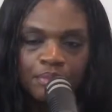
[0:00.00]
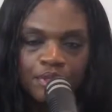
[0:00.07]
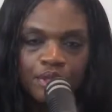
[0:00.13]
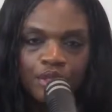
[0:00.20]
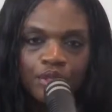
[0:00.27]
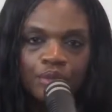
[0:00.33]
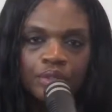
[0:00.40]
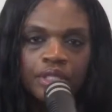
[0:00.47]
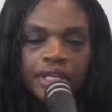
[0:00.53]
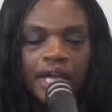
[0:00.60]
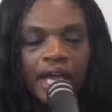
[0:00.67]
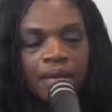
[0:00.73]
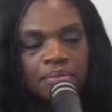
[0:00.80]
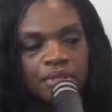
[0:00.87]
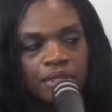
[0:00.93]
Absolutely,
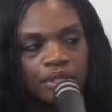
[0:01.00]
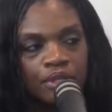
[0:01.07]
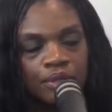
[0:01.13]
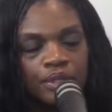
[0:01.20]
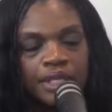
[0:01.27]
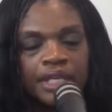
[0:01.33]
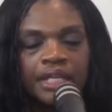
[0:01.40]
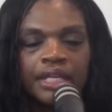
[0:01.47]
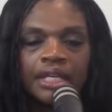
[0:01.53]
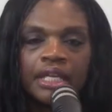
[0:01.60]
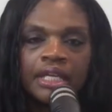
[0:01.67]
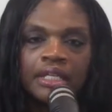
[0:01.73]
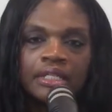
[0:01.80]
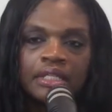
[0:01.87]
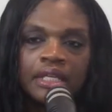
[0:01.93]
absolutely. And
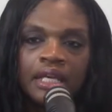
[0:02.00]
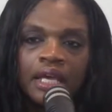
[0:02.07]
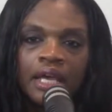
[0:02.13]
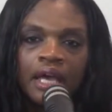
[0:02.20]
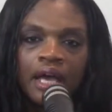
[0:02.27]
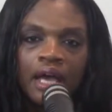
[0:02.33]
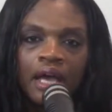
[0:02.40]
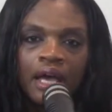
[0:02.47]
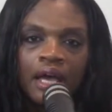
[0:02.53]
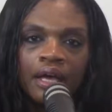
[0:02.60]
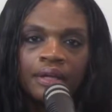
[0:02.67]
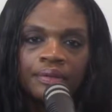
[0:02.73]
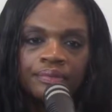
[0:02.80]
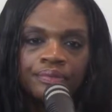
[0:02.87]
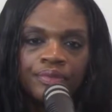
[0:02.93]
and
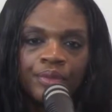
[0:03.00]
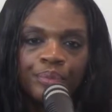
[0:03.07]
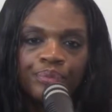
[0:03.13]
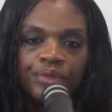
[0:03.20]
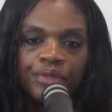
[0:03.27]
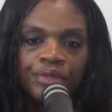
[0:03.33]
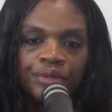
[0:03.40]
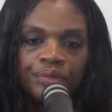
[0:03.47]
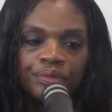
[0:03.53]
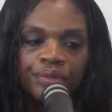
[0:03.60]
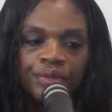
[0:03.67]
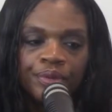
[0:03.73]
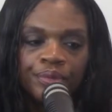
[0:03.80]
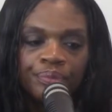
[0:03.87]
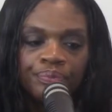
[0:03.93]
uh, the the
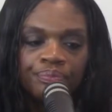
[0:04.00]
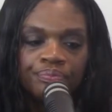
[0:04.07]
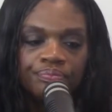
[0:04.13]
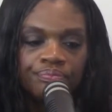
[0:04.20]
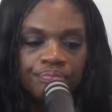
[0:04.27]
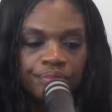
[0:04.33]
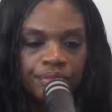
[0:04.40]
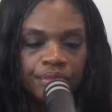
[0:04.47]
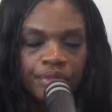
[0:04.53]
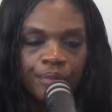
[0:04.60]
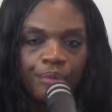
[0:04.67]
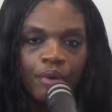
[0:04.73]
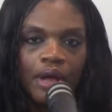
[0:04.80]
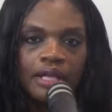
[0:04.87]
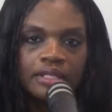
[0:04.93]
the the
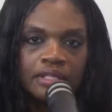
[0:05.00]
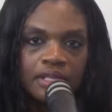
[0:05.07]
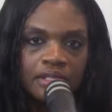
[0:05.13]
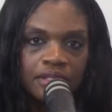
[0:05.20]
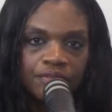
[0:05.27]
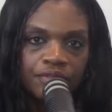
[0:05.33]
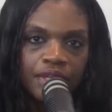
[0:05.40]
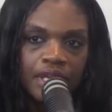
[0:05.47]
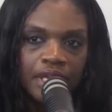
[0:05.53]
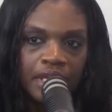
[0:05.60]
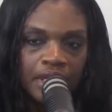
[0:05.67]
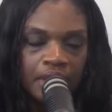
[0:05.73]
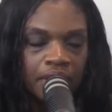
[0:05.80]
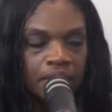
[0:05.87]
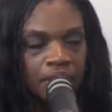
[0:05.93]
process of
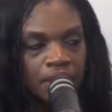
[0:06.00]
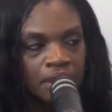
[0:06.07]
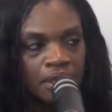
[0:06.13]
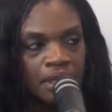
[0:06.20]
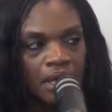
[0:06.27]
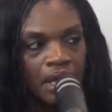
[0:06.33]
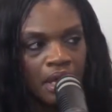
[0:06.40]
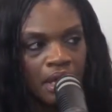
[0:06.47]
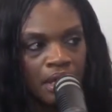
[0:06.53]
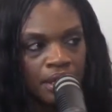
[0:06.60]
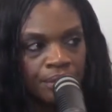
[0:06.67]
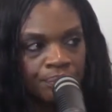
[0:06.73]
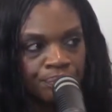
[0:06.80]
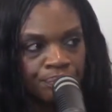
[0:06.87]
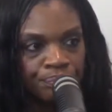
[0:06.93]
getting
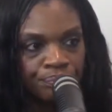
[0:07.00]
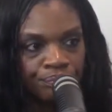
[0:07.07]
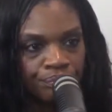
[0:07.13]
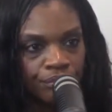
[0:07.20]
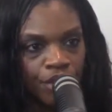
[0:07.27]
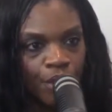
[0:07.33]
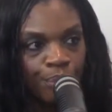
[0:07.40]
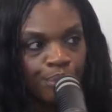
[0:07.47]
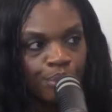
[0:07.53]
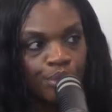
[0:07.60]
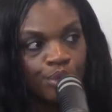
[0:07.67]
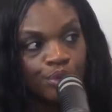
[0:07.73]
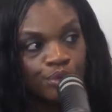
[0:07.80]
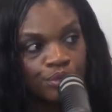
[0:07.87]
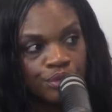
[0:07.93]
um,
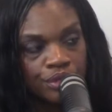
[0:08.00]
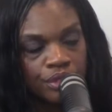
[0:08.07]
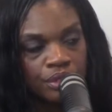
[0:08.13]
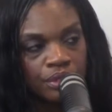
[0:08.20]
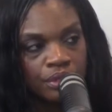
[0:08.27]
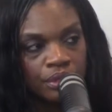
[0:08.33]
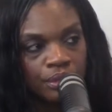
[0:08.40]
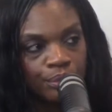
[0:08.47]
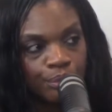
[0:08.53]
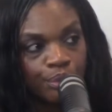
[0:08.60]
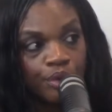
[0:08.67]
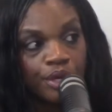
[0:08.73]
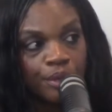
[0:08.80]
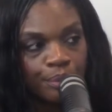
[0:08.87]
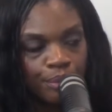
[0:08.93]
approved,
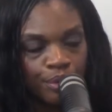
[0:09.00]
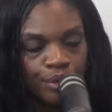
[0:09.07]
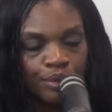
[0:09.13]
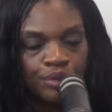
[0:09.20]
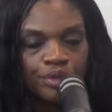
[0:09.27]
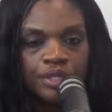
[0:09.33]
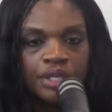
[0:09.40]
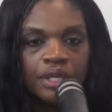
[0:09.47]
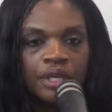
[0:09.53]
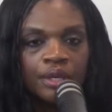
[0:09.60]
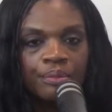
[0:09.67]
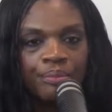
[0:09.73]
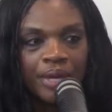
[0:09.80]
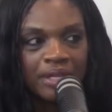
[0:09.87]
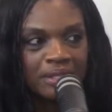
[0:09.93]
pre-approved,
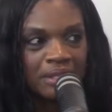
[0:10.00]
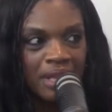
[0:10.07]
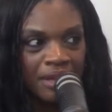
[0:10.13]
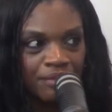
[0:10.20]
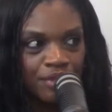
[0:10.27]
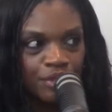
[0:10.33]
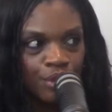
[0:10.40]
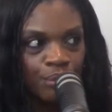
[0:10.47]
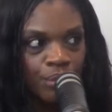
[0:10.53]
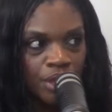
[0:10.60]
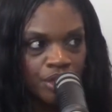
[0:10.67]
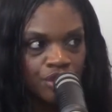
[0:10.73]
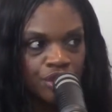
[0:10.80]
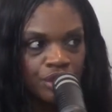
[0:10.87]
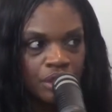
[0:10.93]
makes life so
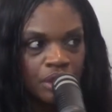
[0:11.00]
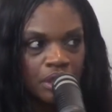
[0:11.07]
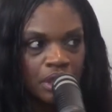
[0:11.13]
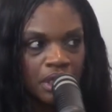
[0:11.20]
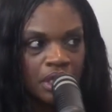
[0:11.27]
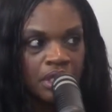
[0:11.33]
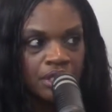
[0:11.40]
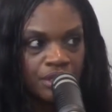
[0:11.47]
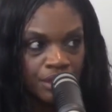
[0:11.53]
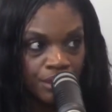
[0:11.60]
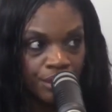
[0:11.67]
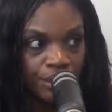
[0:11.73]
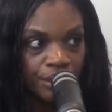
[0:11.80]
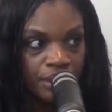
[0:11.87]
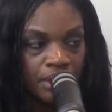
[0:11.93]
much
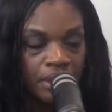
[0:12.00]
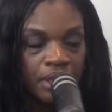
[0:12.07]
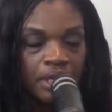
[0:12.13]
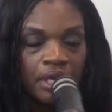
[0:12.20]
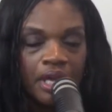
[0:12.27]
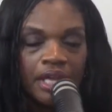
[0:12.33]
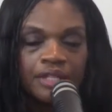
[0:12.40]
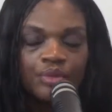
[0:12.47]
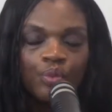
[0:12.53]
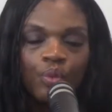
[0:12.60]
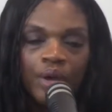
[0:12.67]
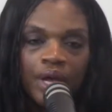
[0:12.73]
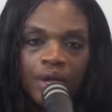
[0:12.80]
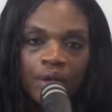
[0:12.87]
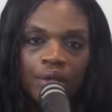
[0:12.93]
easier mm-hmm. as
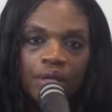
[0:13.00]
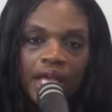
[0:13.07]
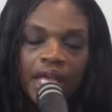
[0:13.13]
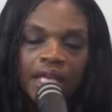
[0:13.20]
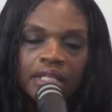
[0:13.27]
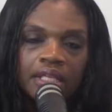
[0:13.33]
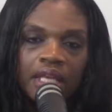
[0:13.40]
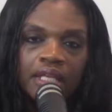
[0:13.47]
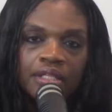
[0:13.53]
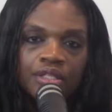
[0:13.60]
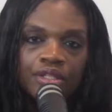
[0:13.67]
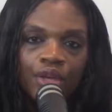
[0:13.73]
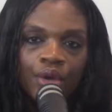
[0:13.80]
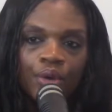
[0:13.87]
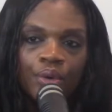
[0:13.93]
well. And and
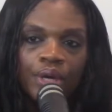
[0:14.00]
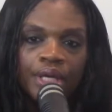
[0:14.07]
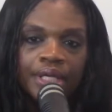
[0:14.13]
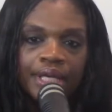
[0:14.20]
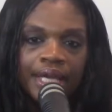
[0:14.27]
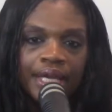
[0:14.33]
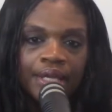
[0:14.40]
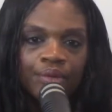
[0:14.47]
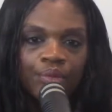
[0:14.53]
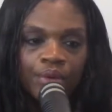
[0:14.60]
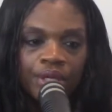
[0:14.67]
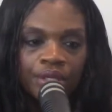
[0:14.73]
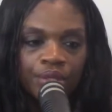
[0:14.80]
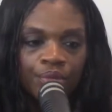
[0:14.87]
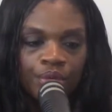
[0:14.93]
so again,
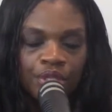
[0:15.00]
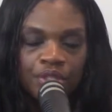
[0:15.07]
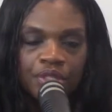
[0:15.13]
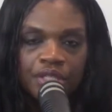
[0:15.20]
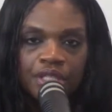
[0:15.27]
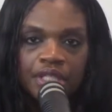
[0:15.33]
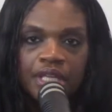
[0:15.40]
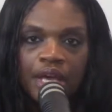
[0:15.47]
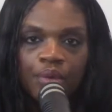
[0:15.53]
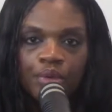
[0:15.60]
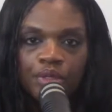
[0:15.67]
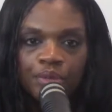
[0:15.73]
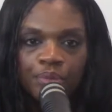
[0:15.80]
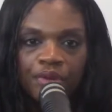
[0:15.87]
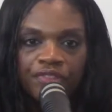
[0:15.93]
when when you sit down
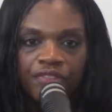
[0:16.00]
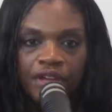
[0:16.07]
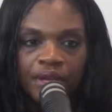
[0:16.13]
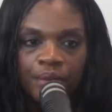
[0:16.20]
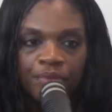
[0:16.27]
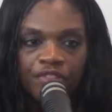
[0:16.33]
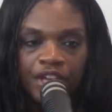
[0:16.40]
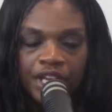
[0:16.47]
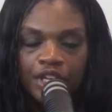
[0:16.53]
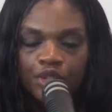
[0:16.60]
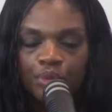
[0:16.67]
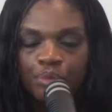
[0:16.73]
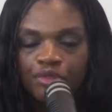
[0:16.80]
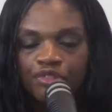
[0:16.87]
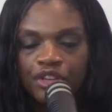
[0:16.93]
with a profi
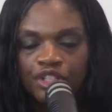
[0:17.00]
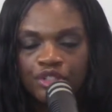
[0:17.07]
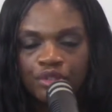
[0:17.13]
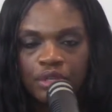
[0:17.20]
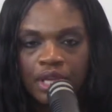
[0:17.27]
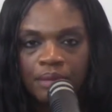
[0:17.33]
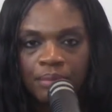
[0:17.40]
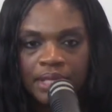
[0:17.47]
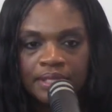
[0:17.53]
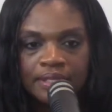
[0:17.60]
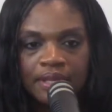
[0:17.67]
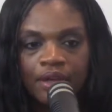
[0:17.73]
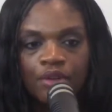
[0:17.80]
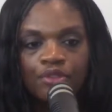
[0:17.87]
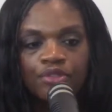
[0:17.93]
financial professional like
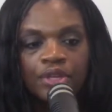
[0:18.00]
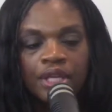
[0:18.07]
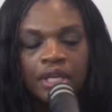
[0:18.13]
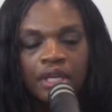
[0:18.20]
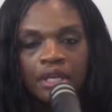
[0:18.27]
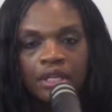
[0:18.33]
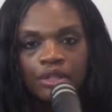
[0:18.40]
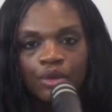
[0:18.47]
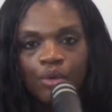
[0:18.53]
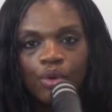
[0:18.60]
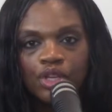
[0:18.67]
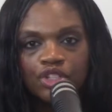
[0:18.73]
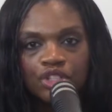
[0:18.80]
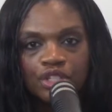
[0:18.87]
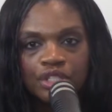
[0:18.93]
myself, the
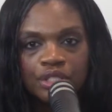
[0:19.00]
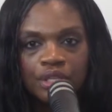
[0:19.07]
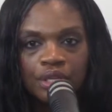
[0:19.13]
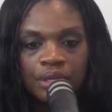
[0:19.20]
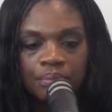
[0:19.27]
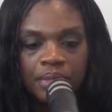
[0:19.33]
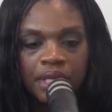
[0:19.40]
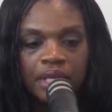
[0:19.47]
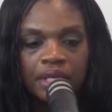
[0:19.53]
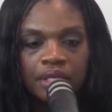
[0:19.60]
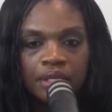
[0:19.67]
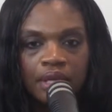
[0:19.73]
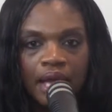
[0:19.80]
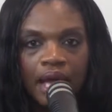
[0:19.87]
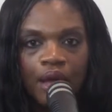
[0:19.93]
question is going to
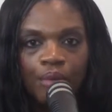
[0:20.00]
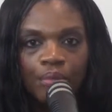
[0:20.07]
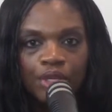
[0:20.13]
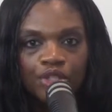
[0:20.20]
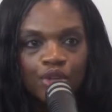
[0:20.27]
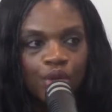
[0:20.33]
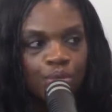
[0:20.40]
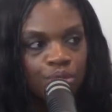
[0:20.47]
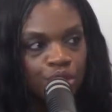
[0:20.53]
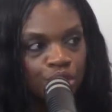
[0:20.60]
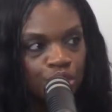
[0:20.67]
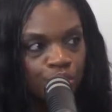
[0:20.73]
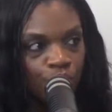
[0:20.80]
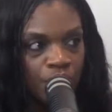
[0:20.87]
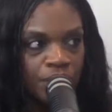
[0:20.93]
be, how much home do
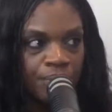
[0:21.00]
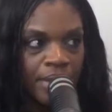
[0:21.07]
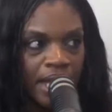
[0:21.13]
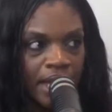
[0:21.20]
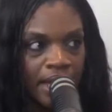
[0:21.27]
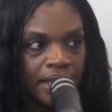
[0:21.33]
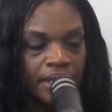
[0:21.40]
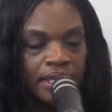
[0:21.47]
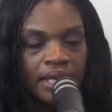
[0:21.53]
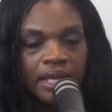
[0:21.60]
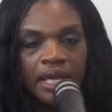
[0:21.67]
you want to buy?